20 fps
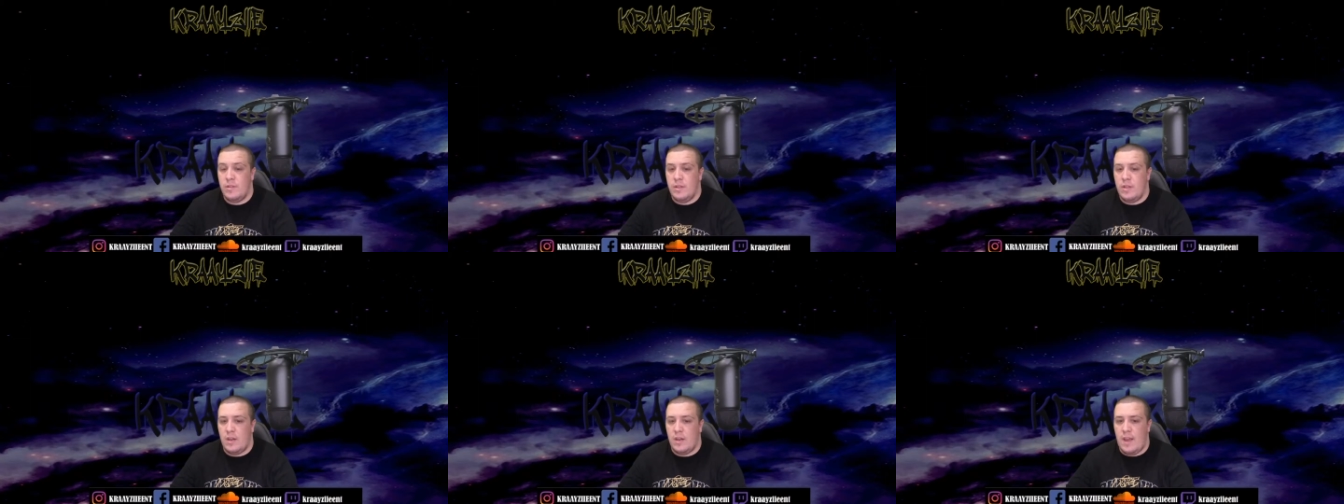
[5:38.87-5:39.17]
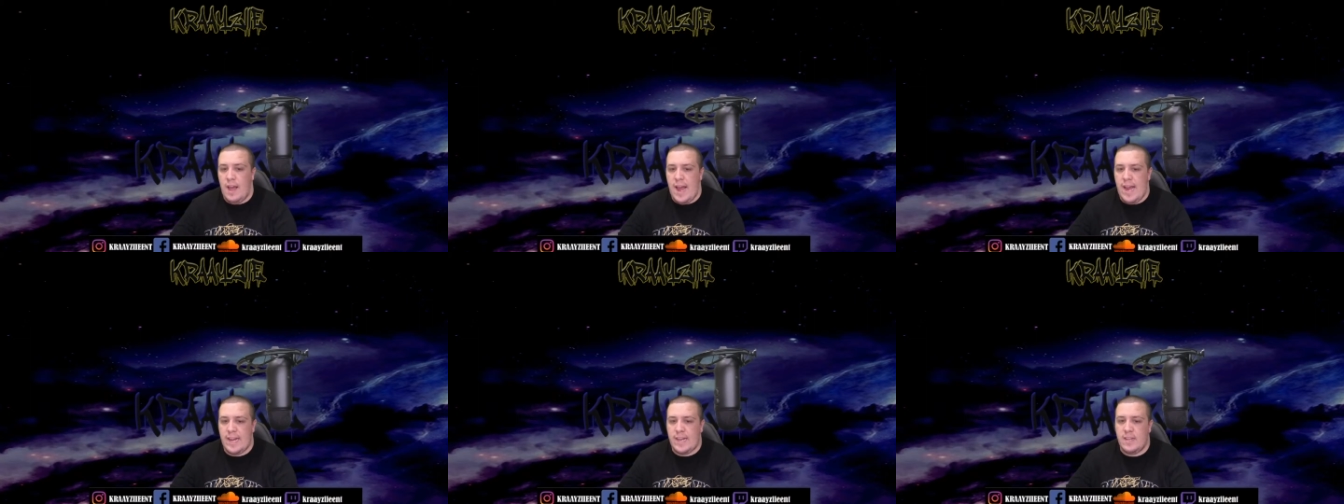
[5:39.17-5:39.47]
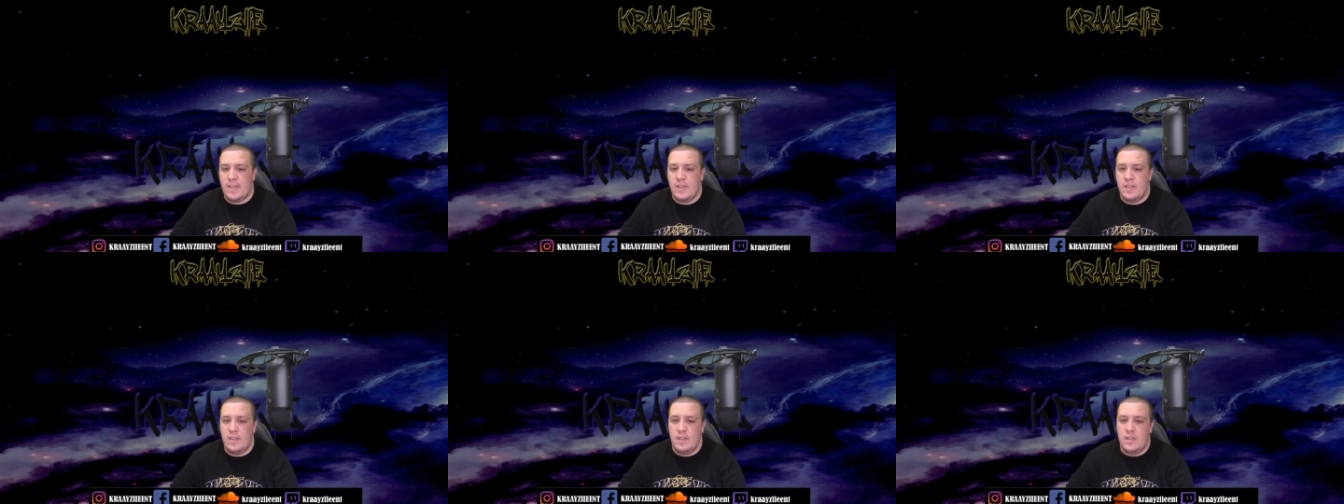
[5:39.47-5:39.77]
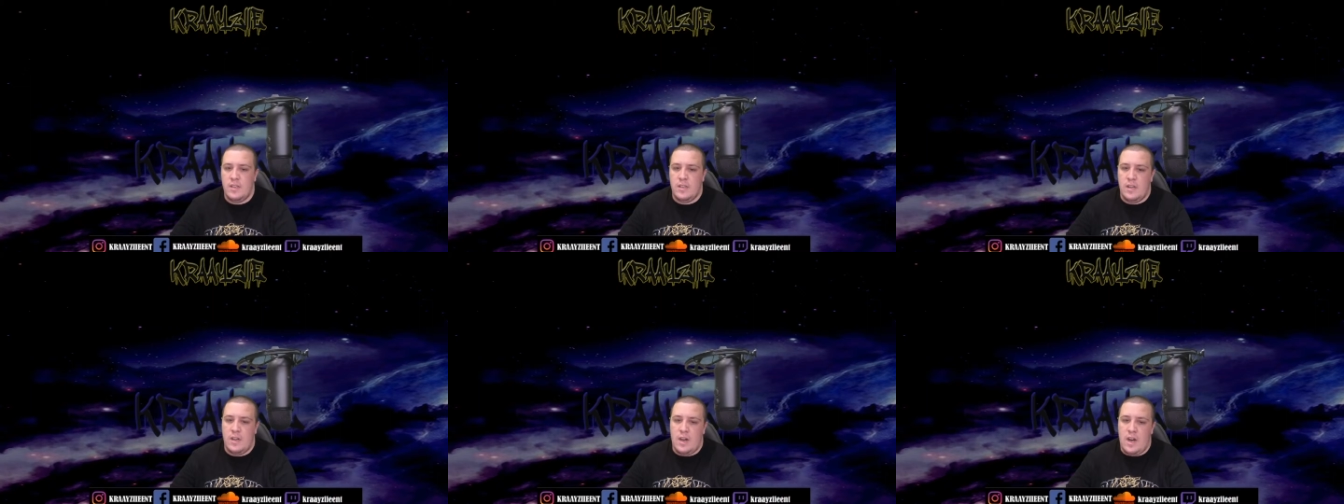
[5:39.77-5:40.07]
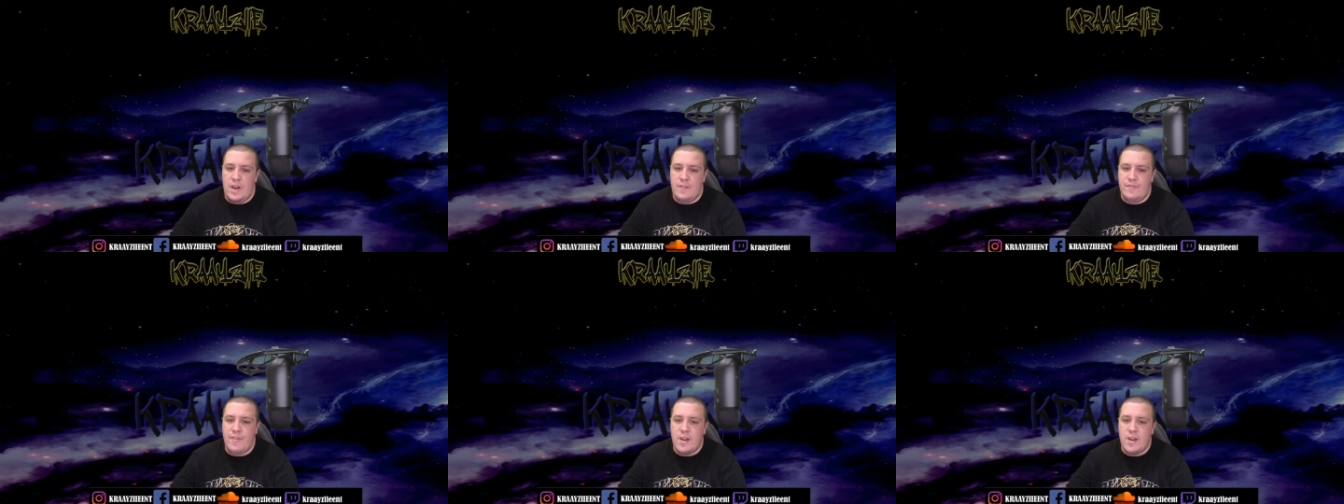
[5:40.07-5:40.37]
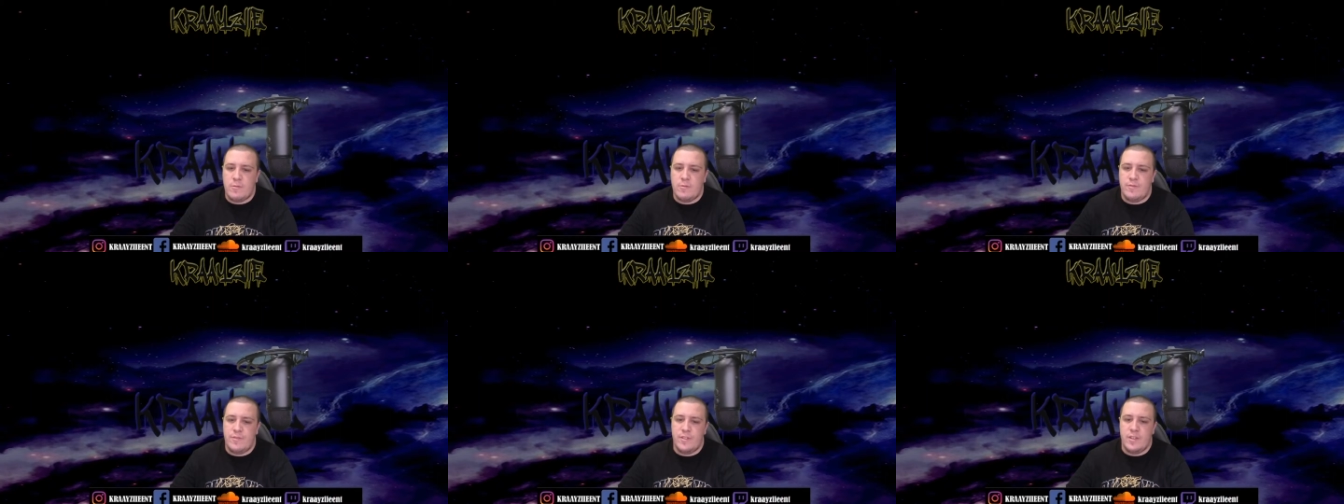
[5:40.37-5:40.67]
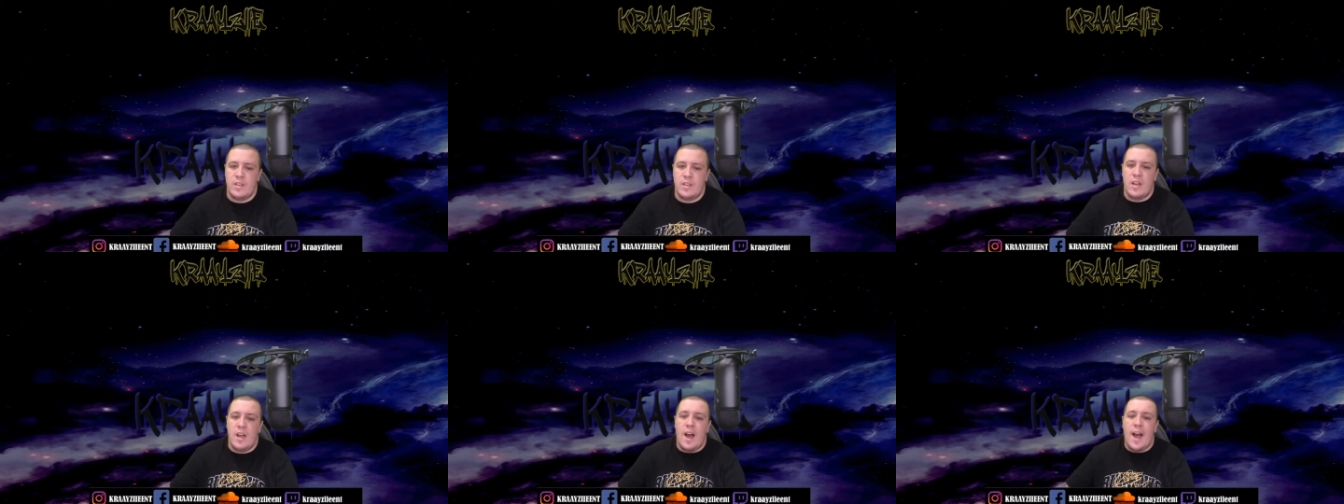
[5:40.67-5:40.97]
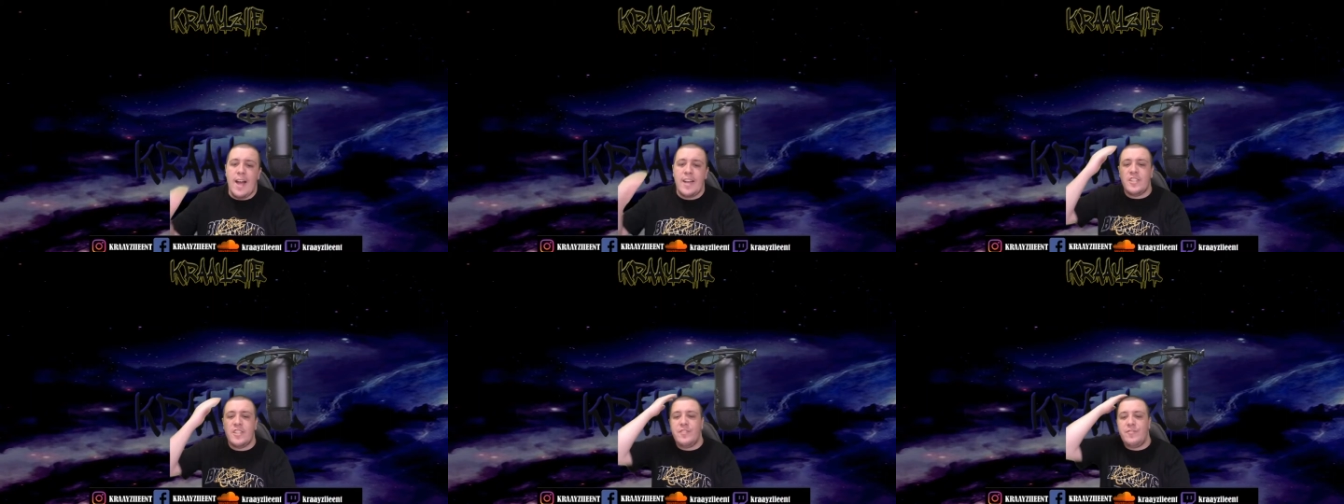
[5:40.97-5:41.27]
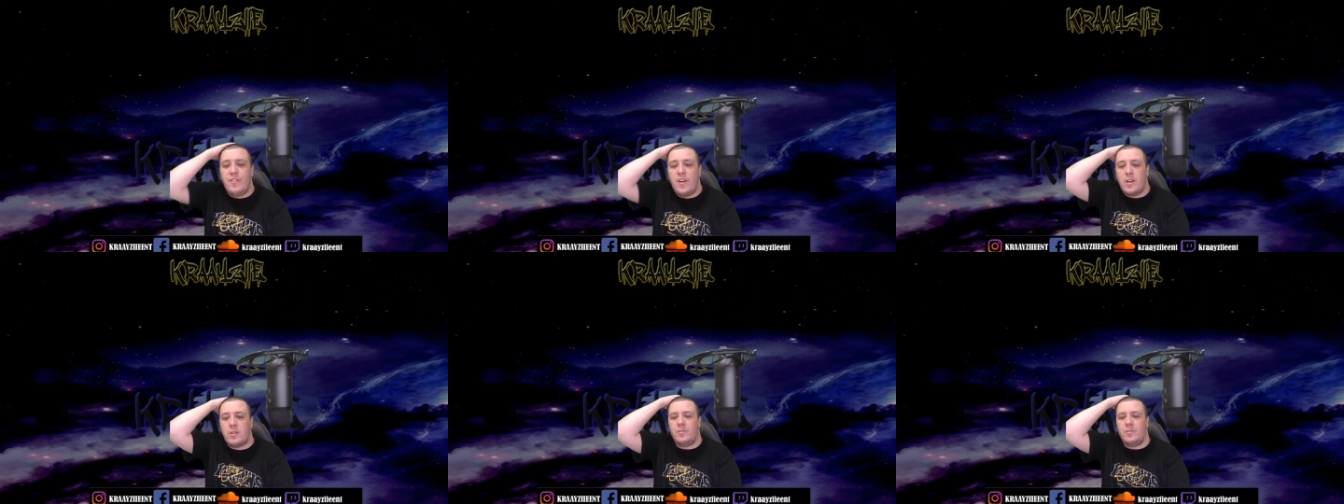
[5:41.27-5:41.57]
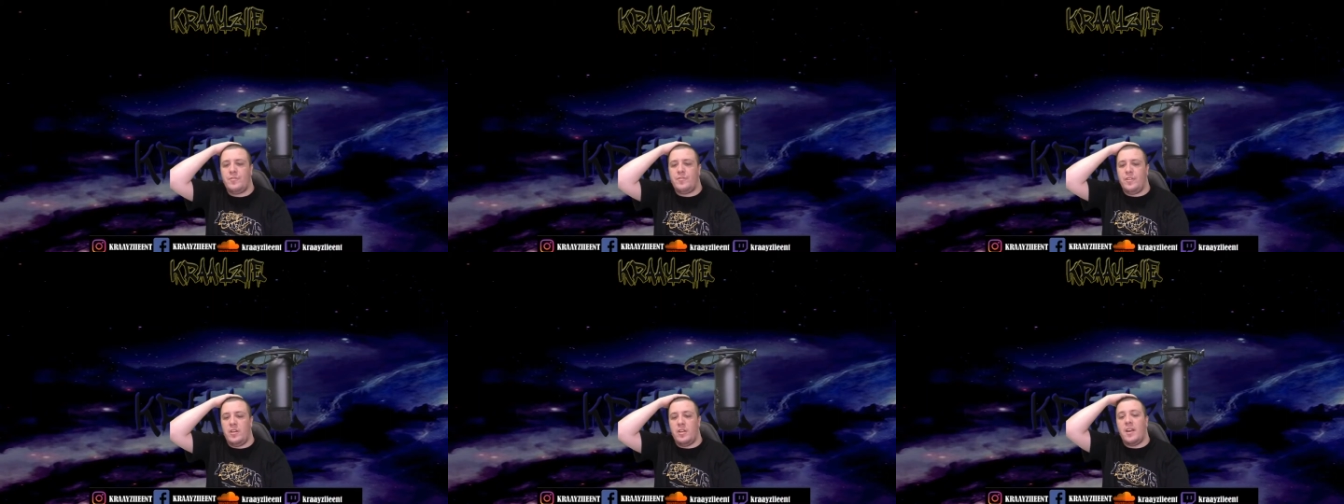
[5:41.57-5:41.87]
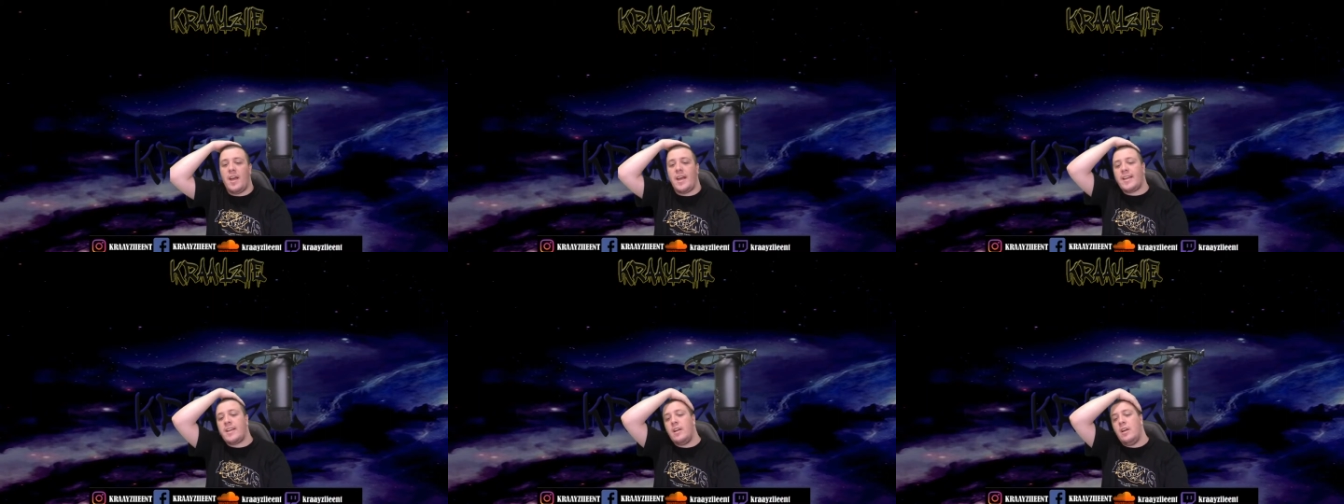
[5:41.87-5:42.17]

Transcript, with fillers: Like, I fuck with it. I actually fuck with it. Like,